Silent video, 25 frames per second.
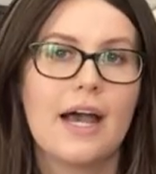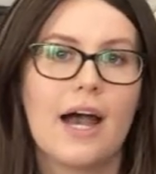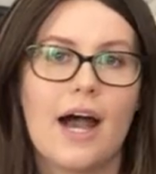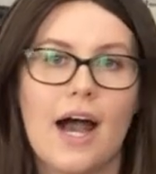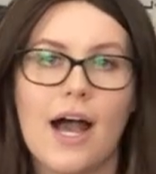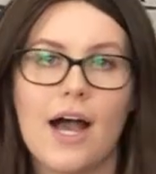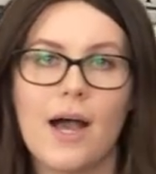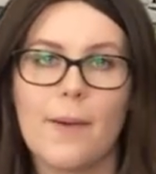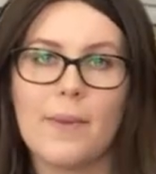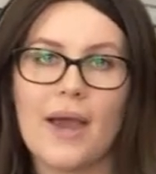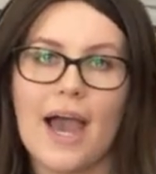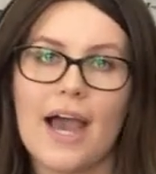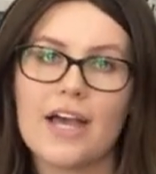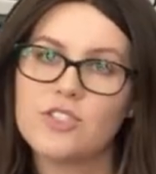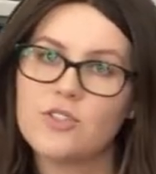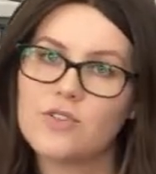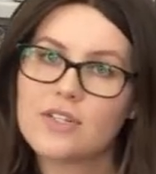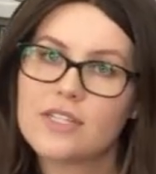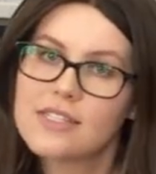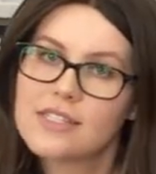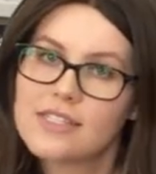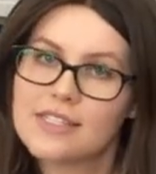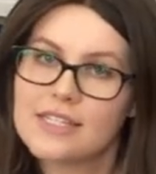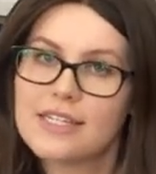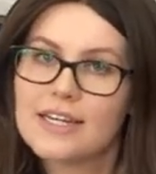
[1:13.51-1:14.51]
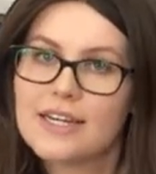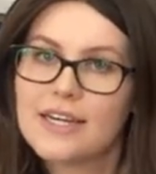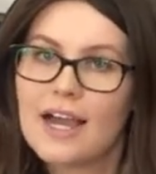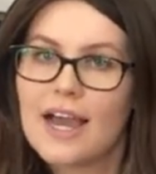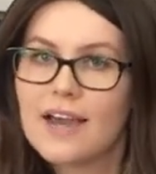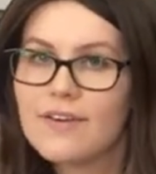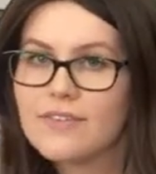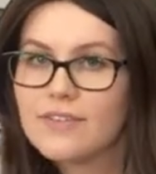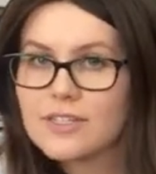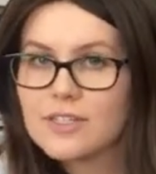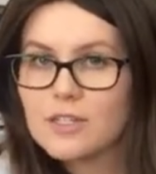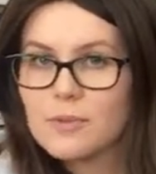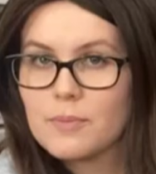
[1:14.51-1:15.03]
Um, as you can see, I
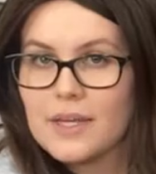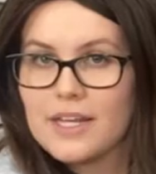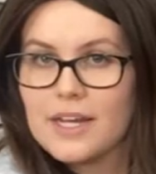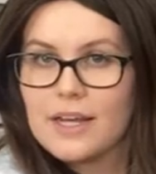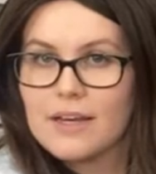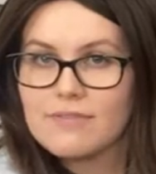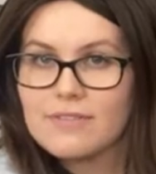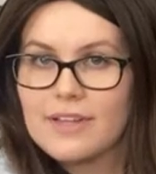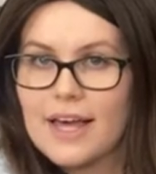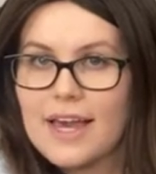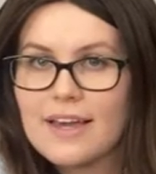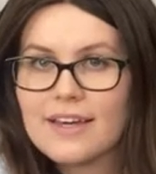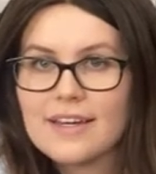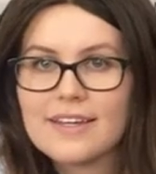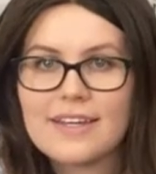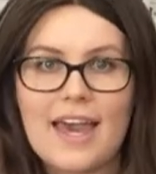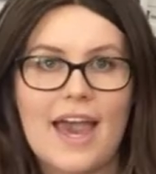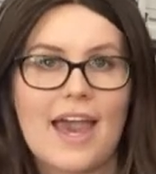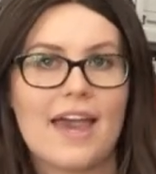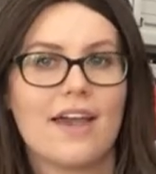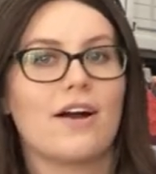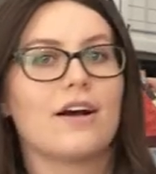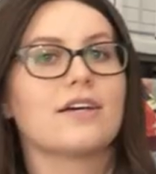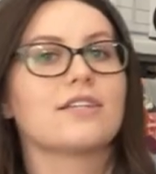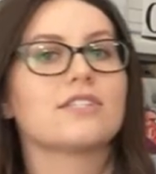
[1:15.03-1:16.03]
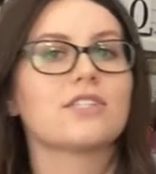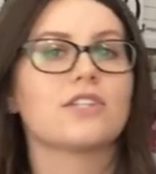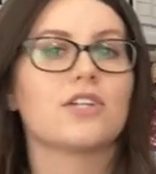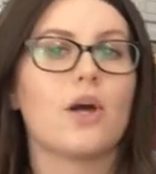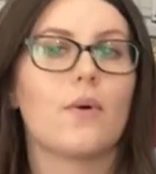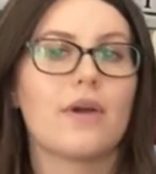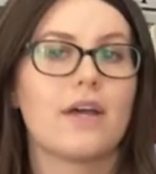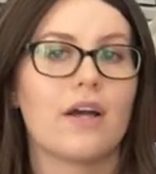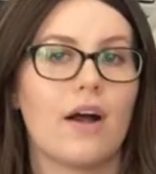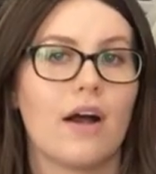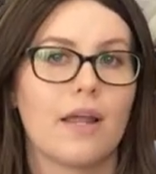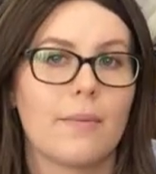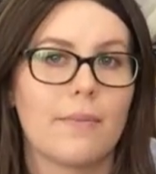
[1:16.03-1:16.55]
have a little bit of like chaos
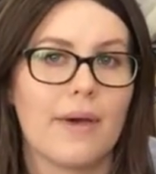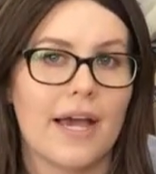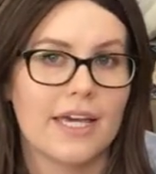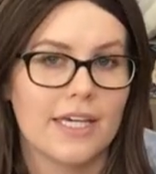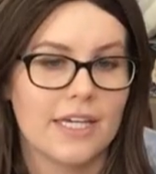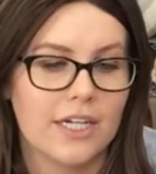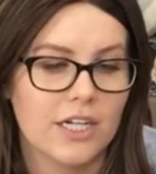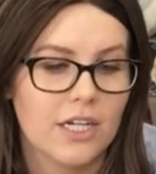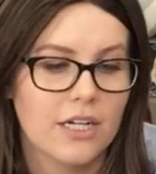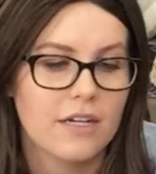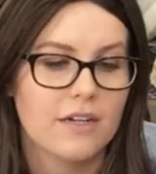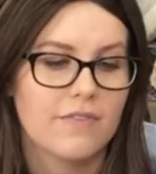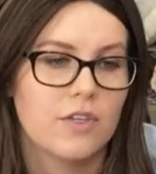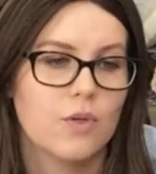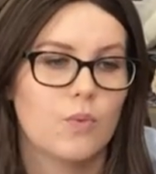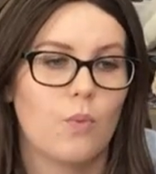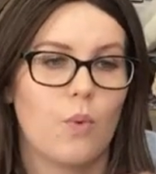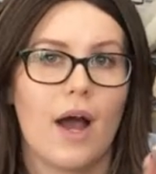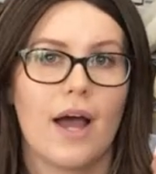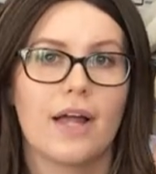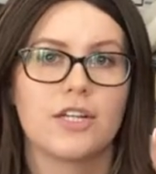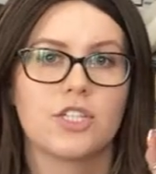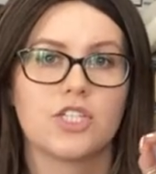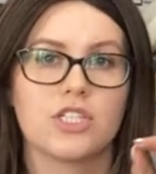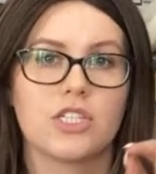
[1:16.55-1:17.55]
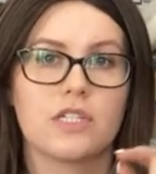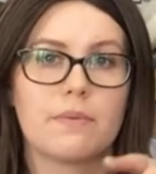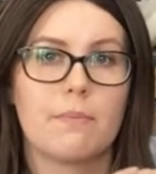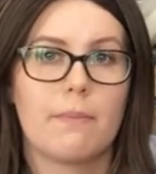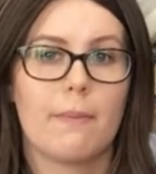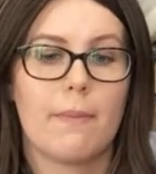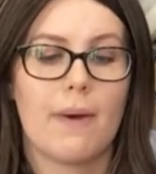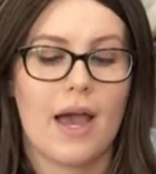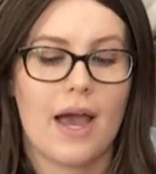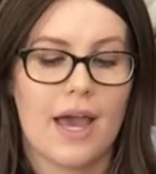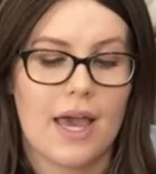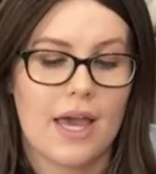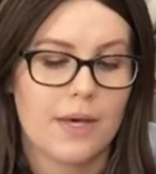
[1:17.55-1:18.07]
going on back here. If you watched
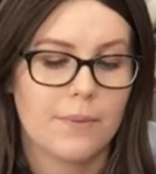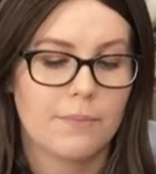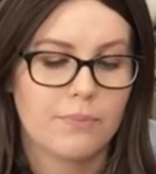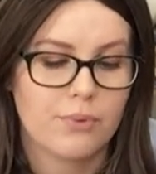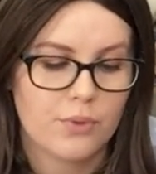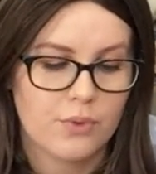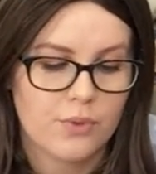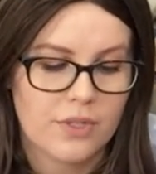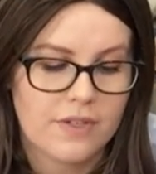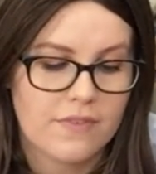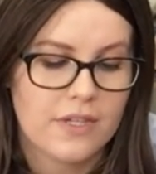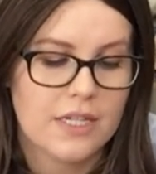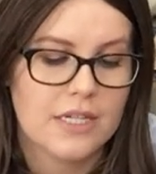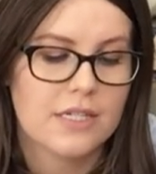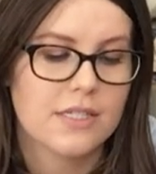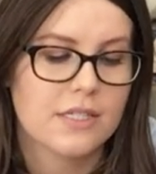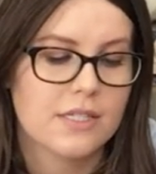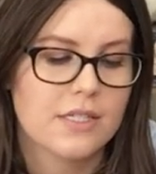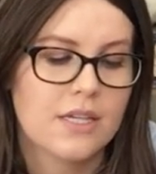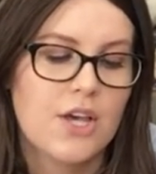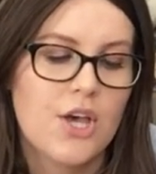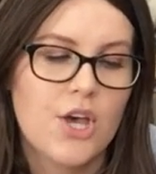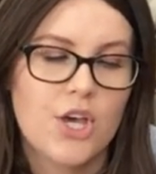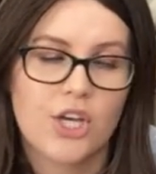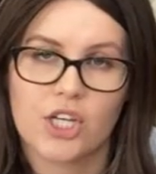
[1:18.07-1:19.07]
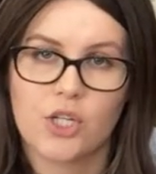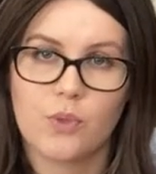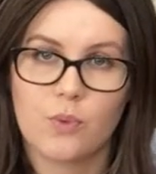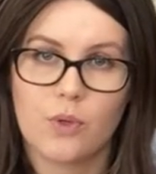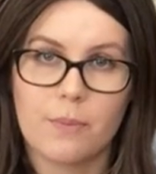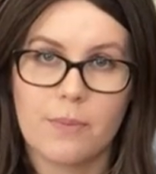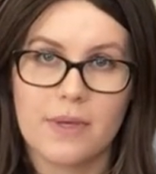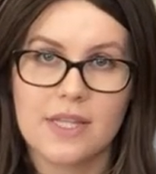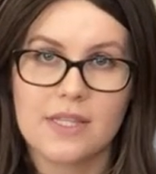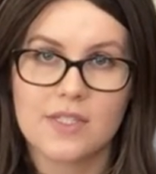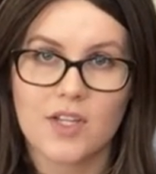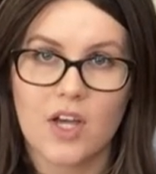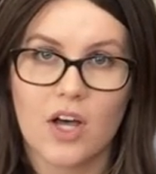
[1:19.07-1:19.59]
my previous Goodwill
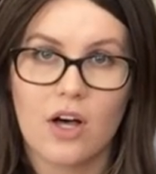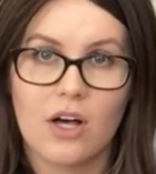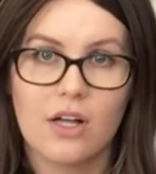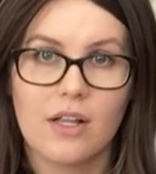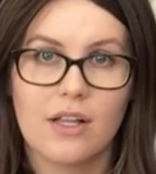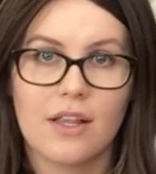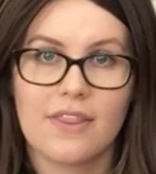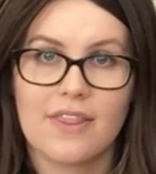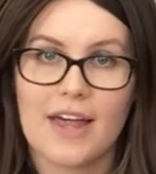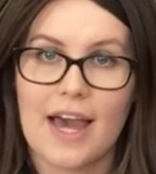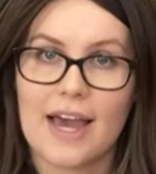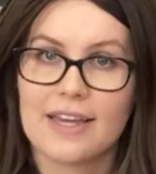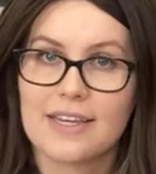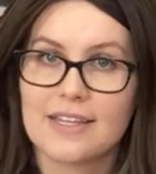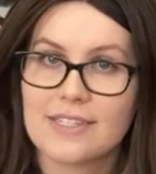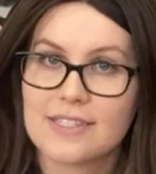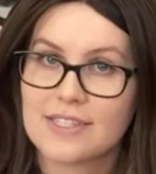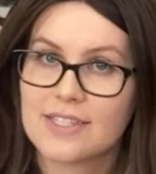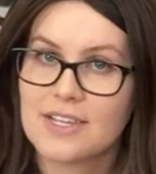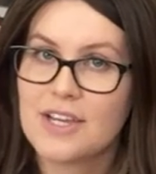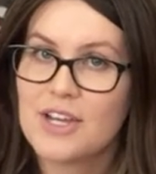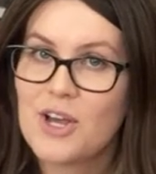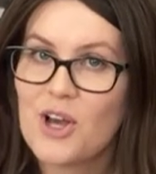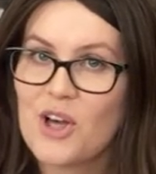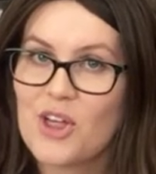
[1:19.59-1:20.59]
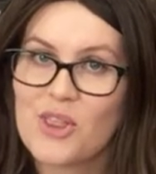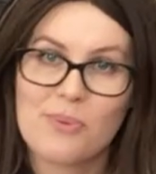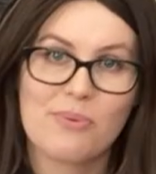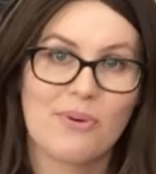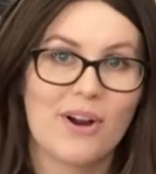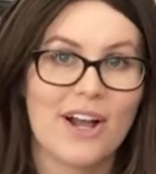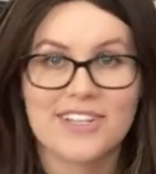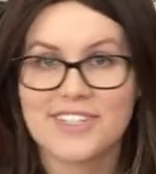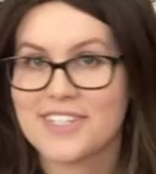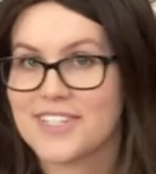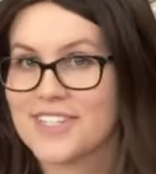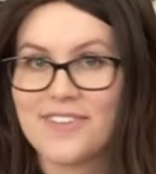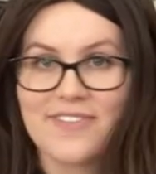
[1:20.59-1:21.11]
Vince haul, that is the
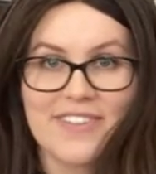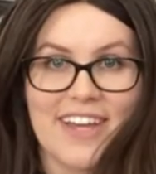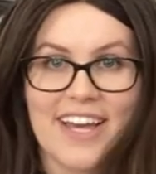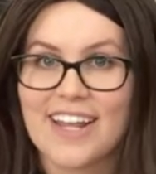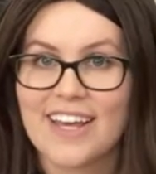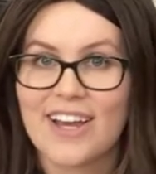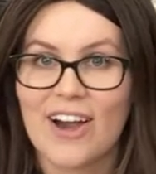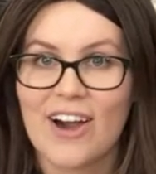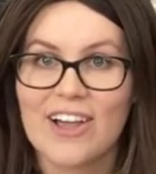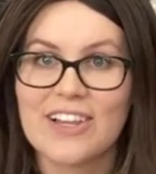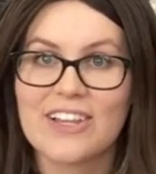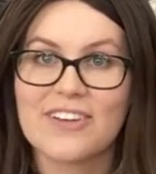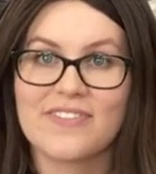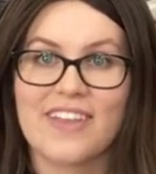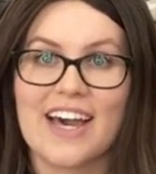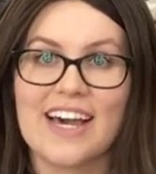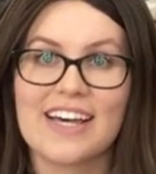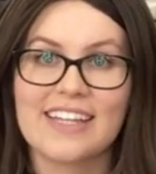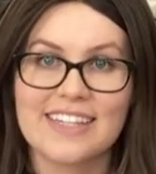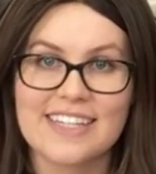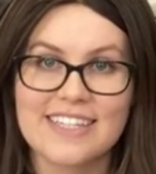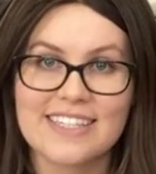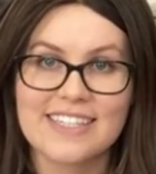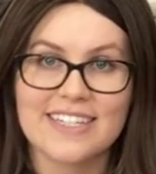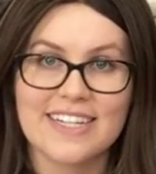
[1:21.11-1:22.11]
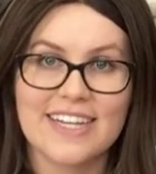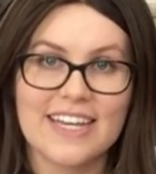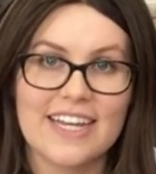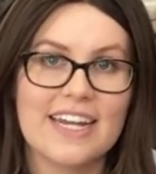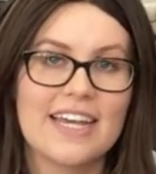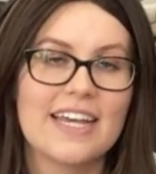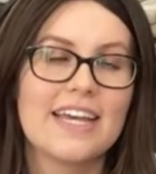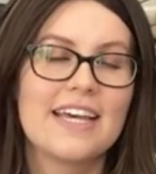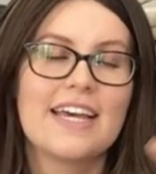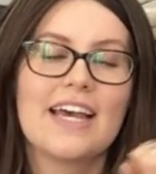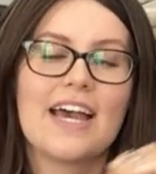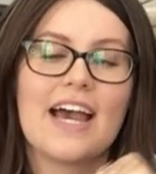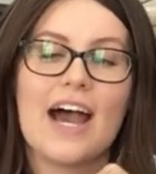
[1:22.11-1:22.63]
process of getting all of that listed.
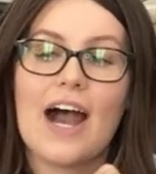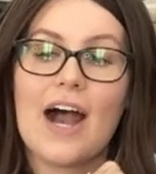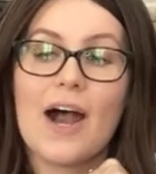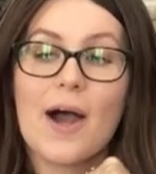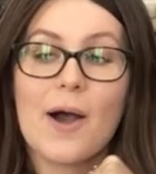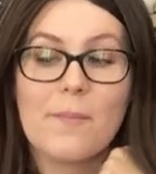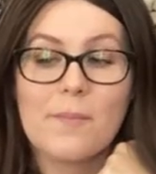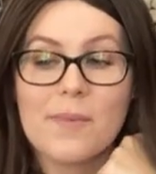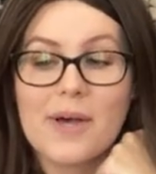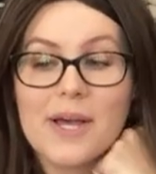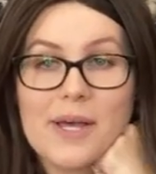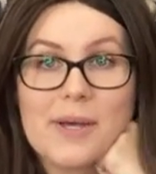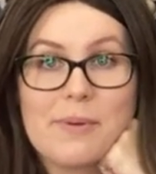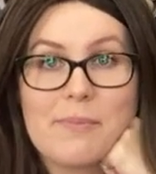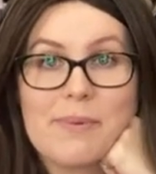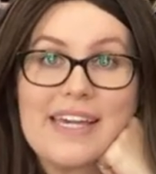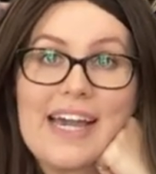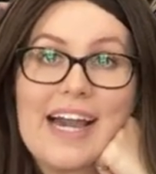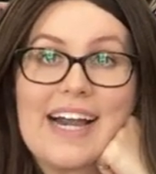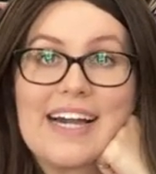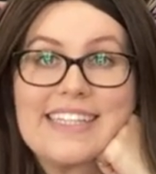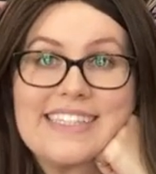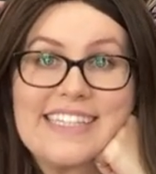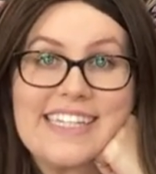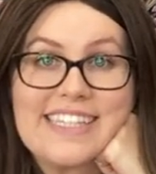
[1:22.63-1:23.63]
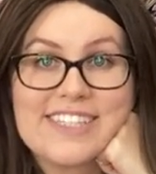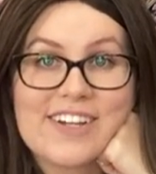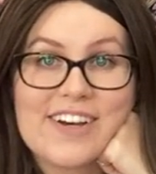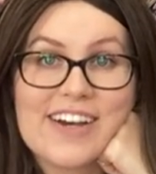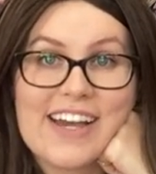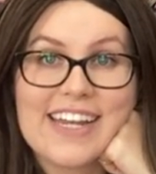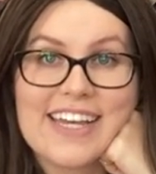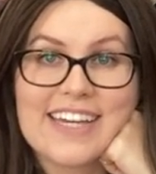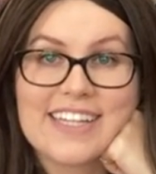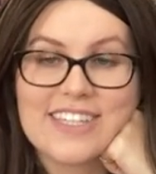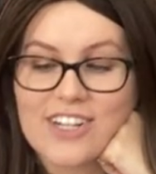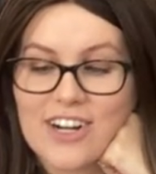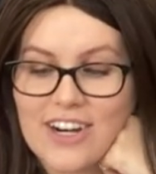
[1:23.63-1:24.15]
Um, but yeah, let's go ahead
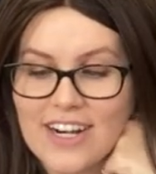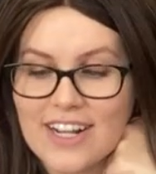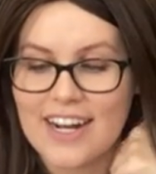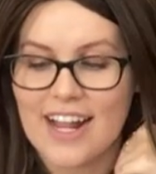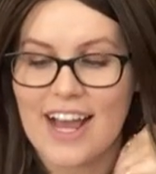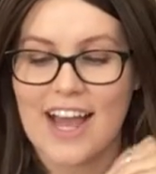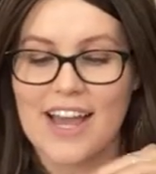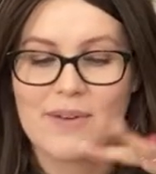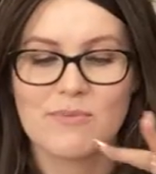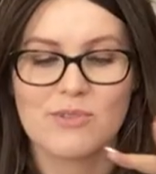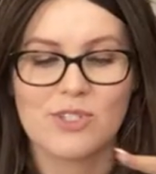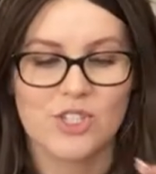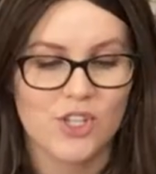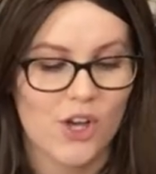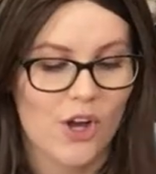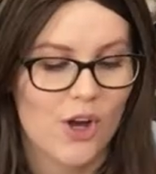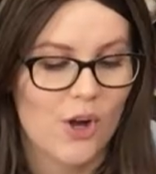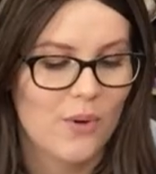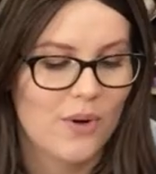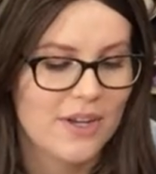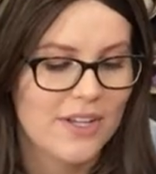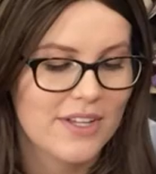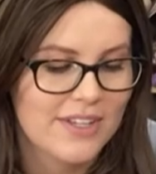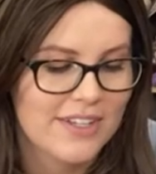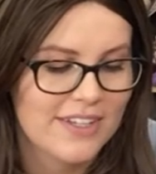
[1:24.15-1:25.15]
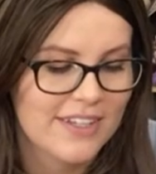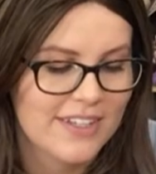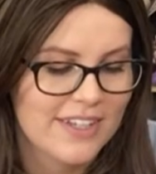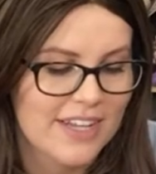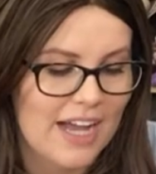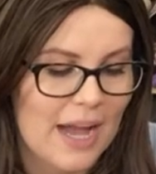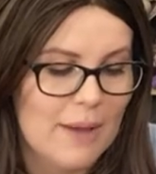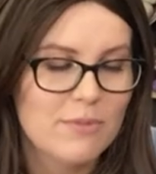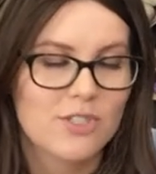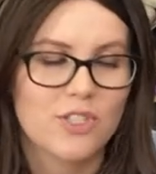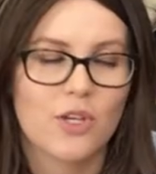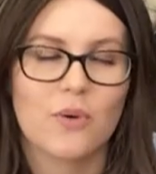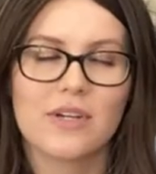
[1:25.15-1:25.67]
and get started. I am so
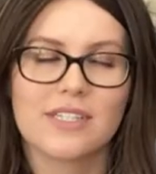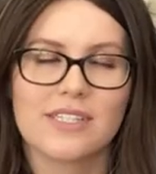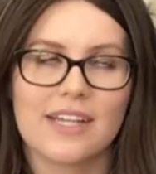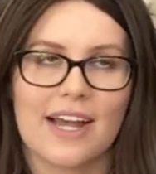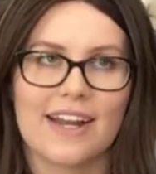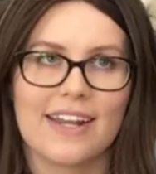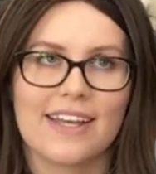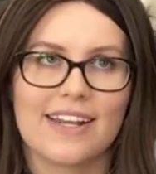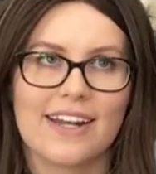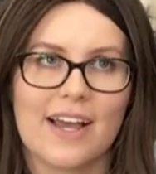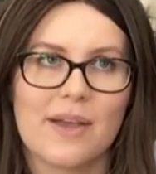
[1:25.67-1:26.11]
I'm so excited.